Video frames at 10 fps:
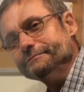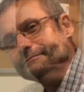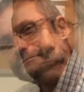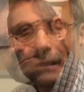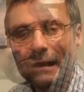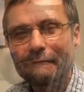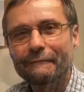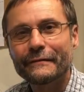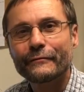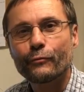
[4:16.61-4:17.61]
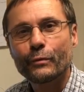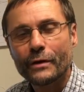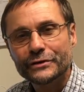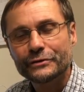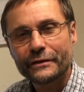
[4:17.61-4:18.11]
And we
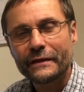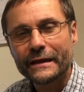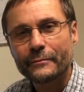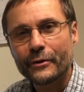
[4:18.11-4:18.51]
want you to think